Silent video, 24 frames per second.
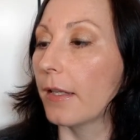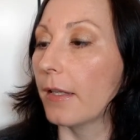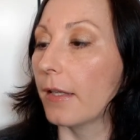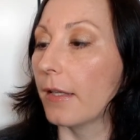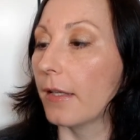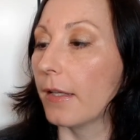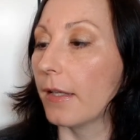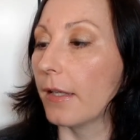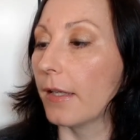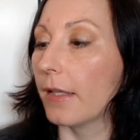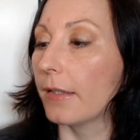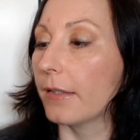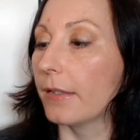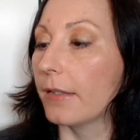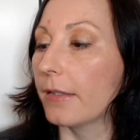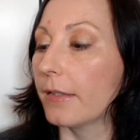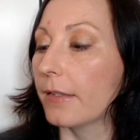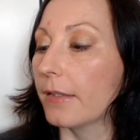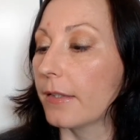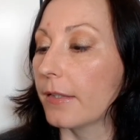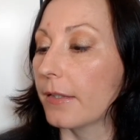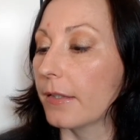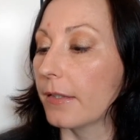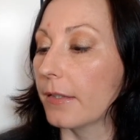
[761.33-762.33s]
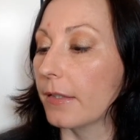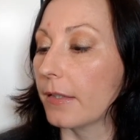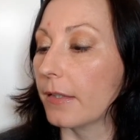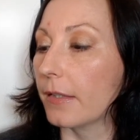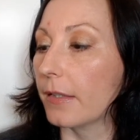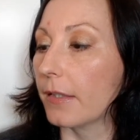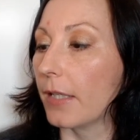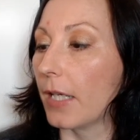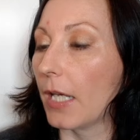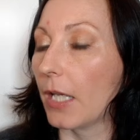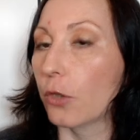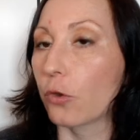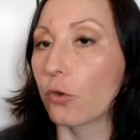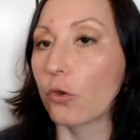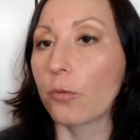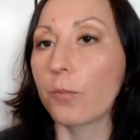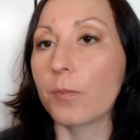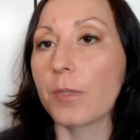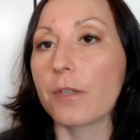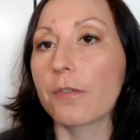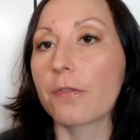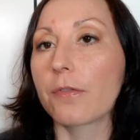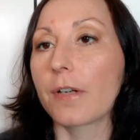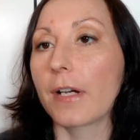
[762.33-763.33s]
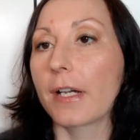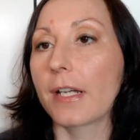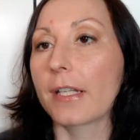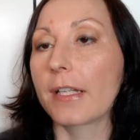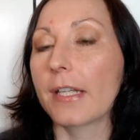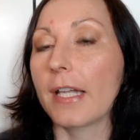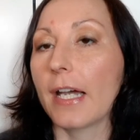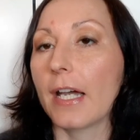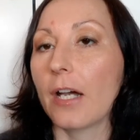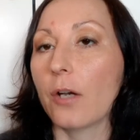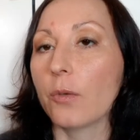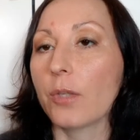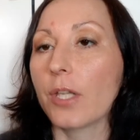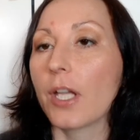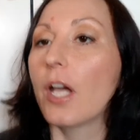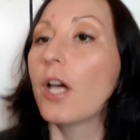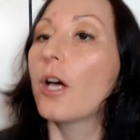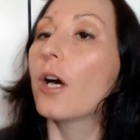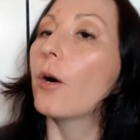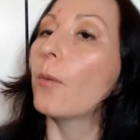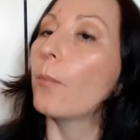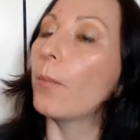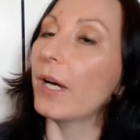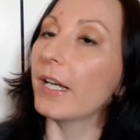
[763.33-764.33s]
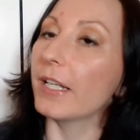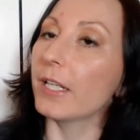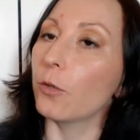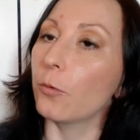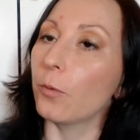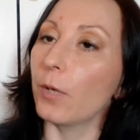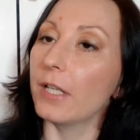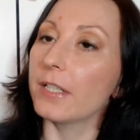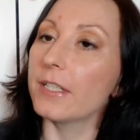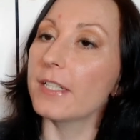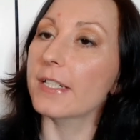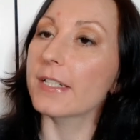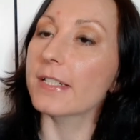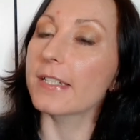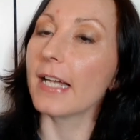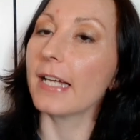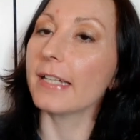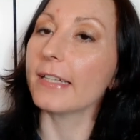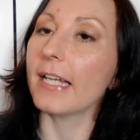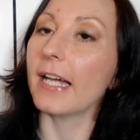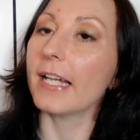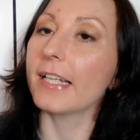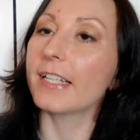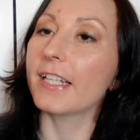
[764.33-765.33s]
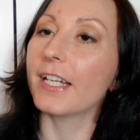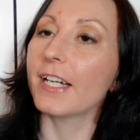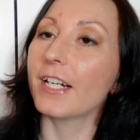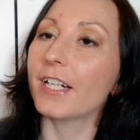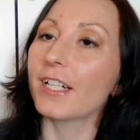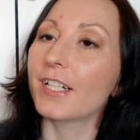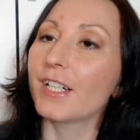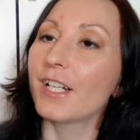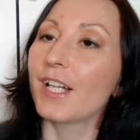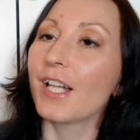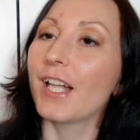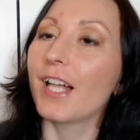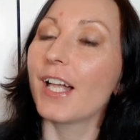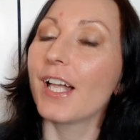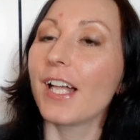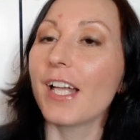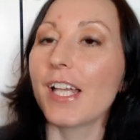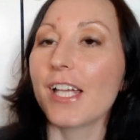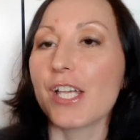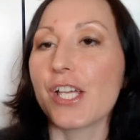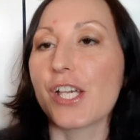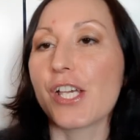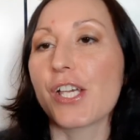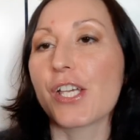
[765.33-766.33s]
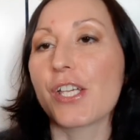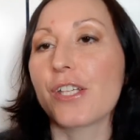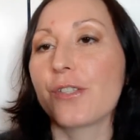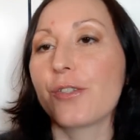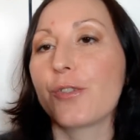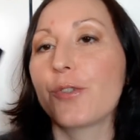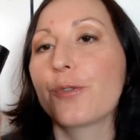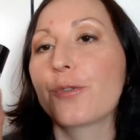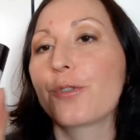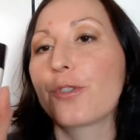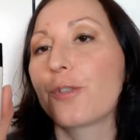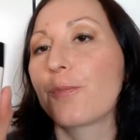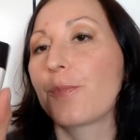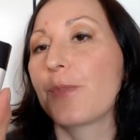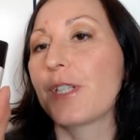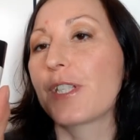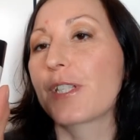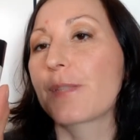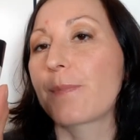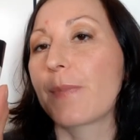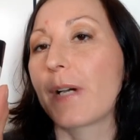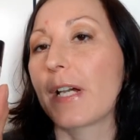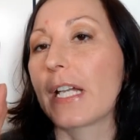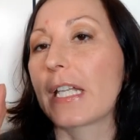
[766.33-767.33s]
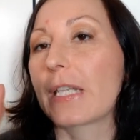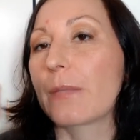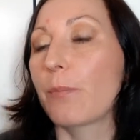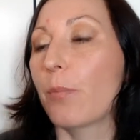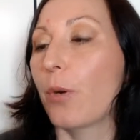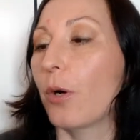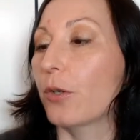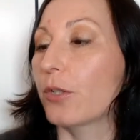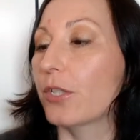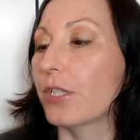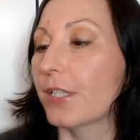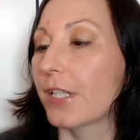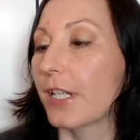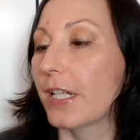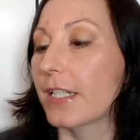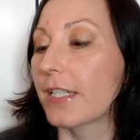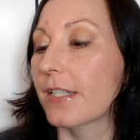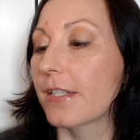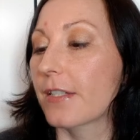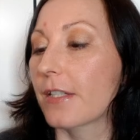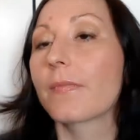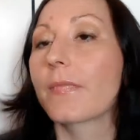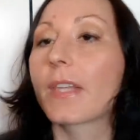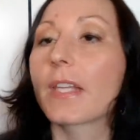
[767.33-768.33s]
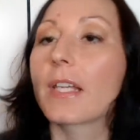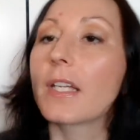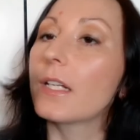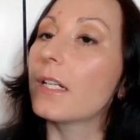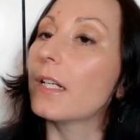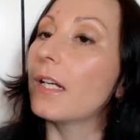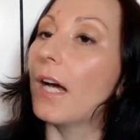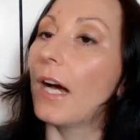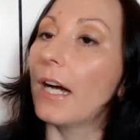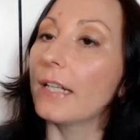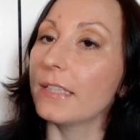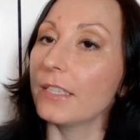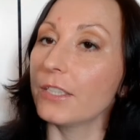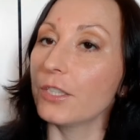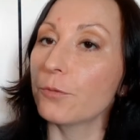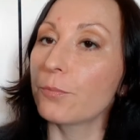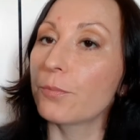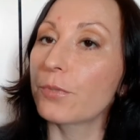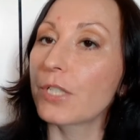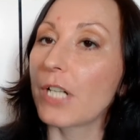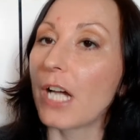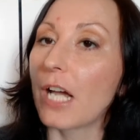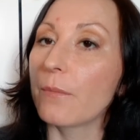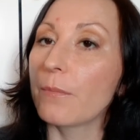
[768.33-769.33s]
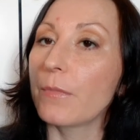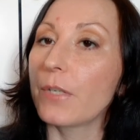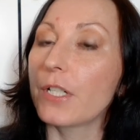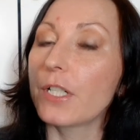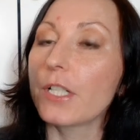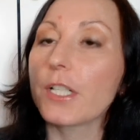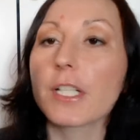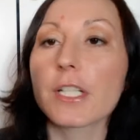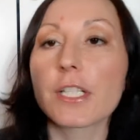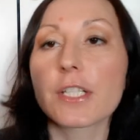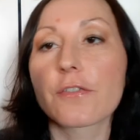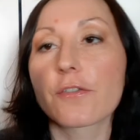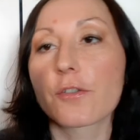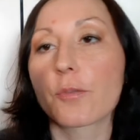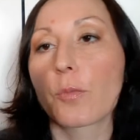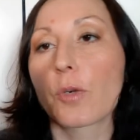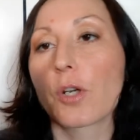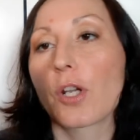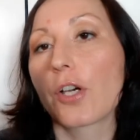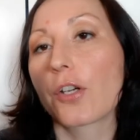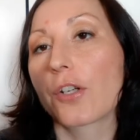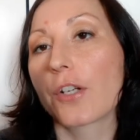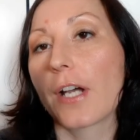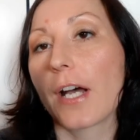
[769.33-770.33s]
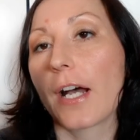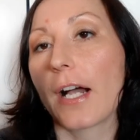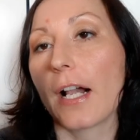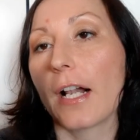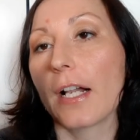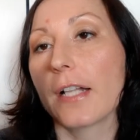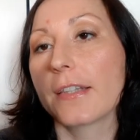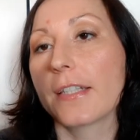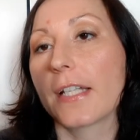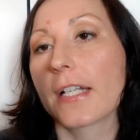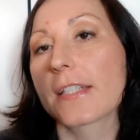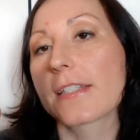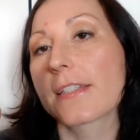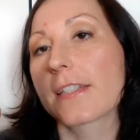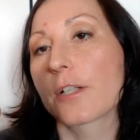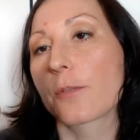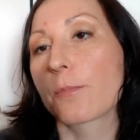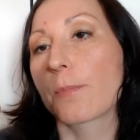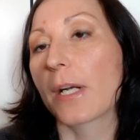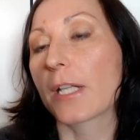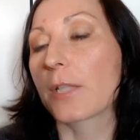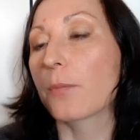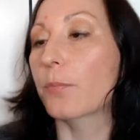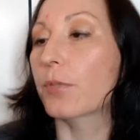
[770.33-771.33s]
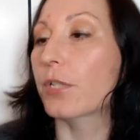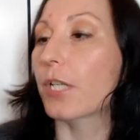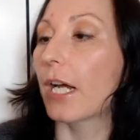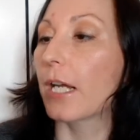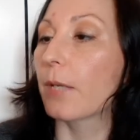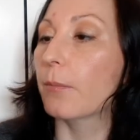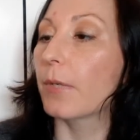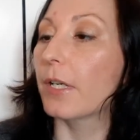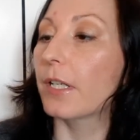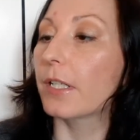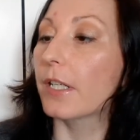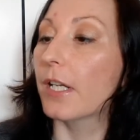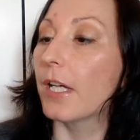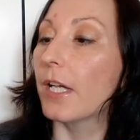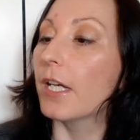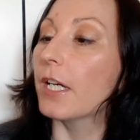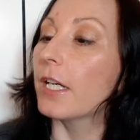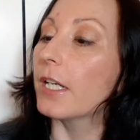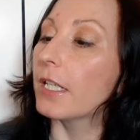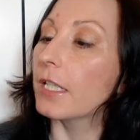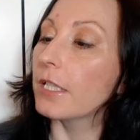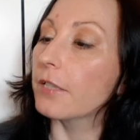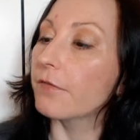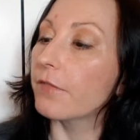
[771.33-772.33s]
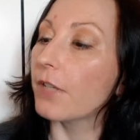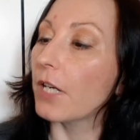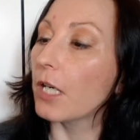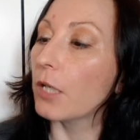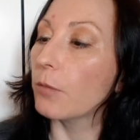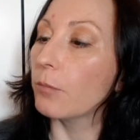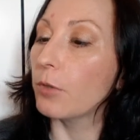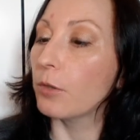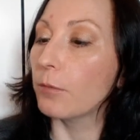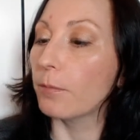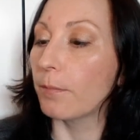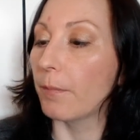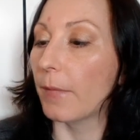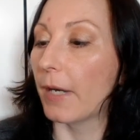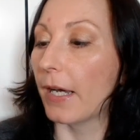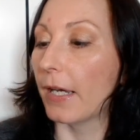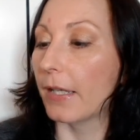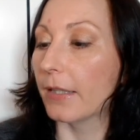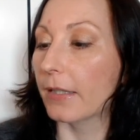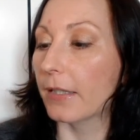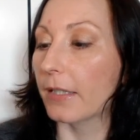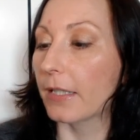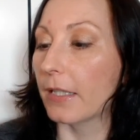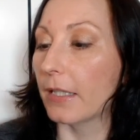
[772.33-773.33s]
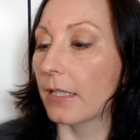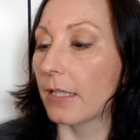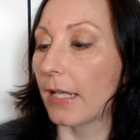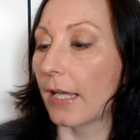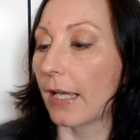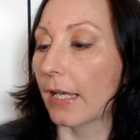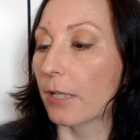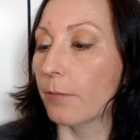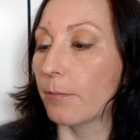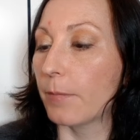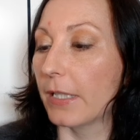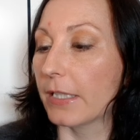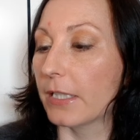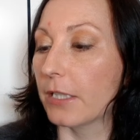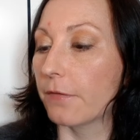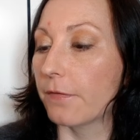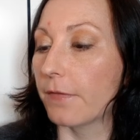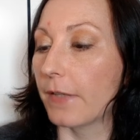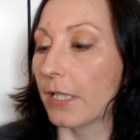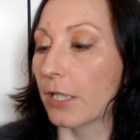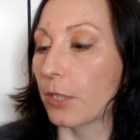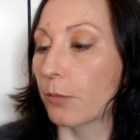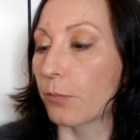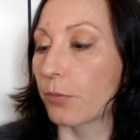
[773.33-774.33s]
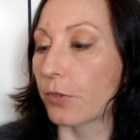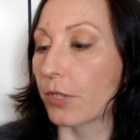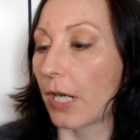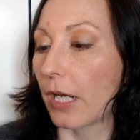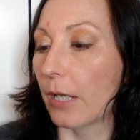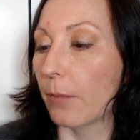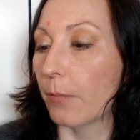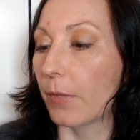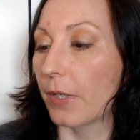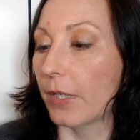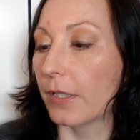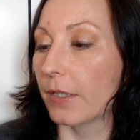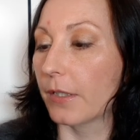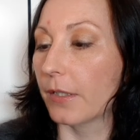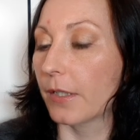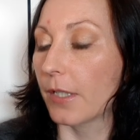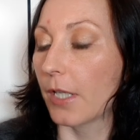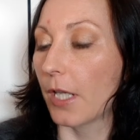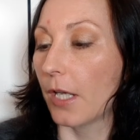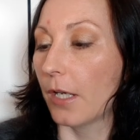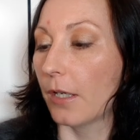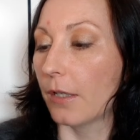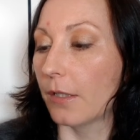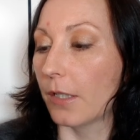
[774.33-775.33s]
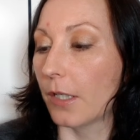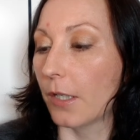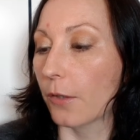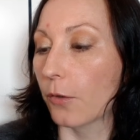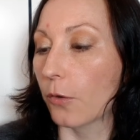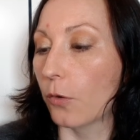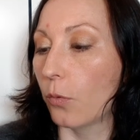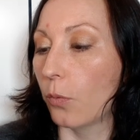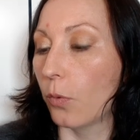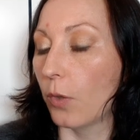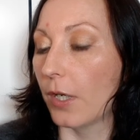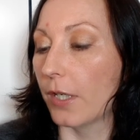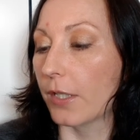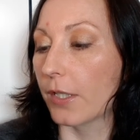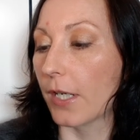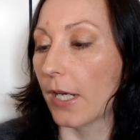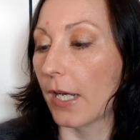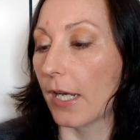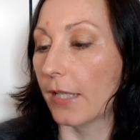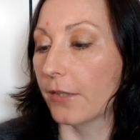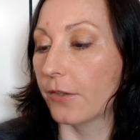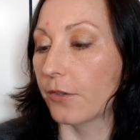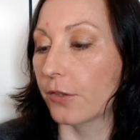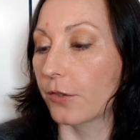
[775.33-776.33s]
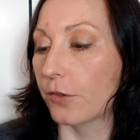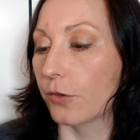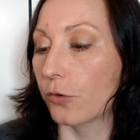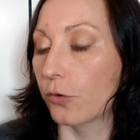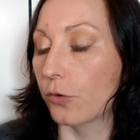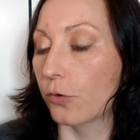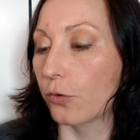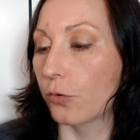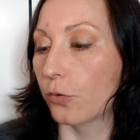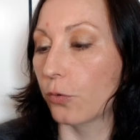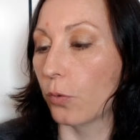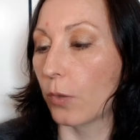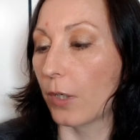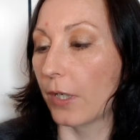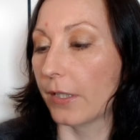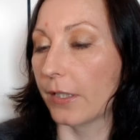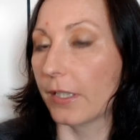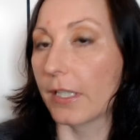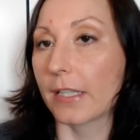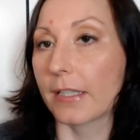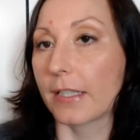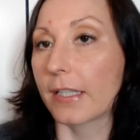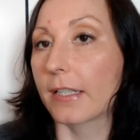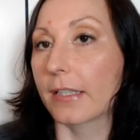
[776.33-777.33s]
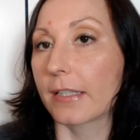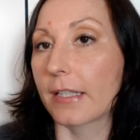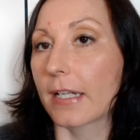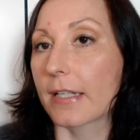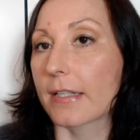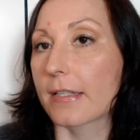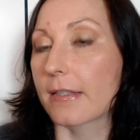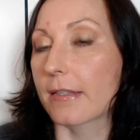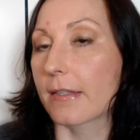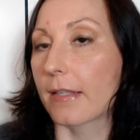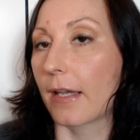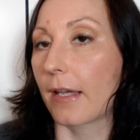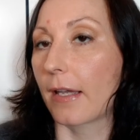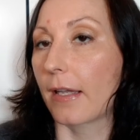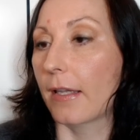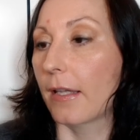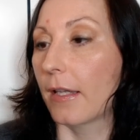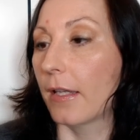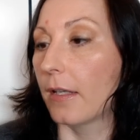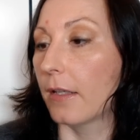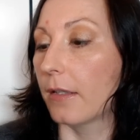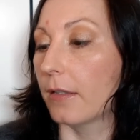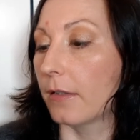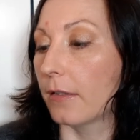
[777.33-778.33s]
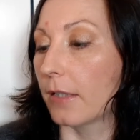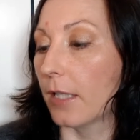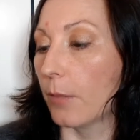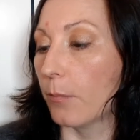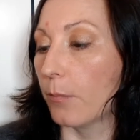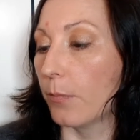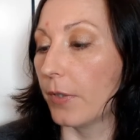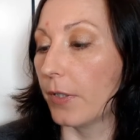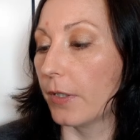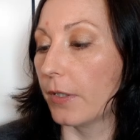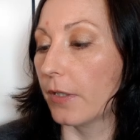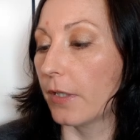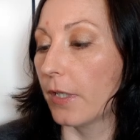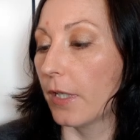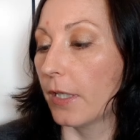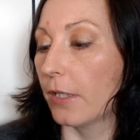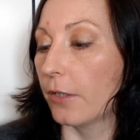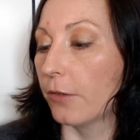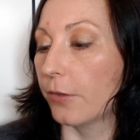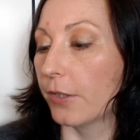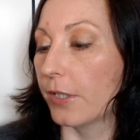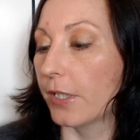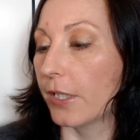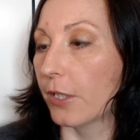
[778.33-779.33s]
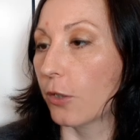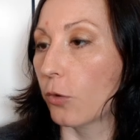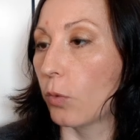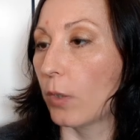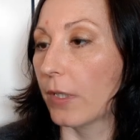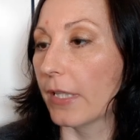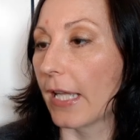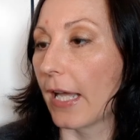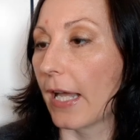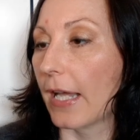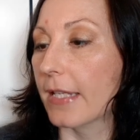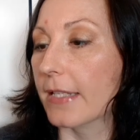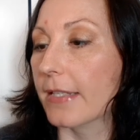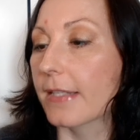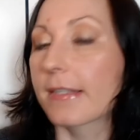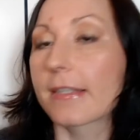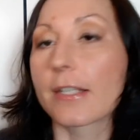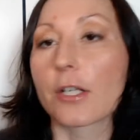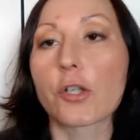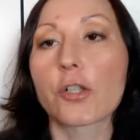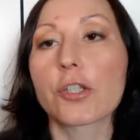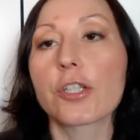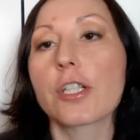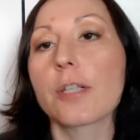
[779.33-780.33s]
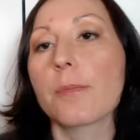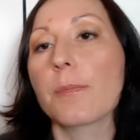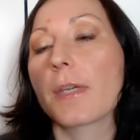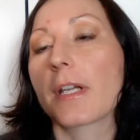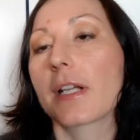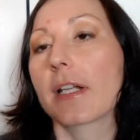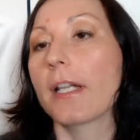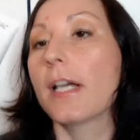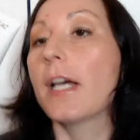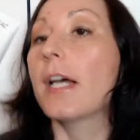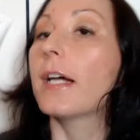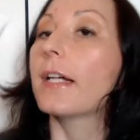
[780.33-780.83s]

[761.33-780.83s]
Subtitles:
And yet to be find out. By the way, this is another YouTube inspired purchase. Another primer, it's from L'Oreal, that's their matte primer. Infallible matte lac mattifying primer, long wear 120, I think that's the number. You're getting 1 ounce, 30 ml.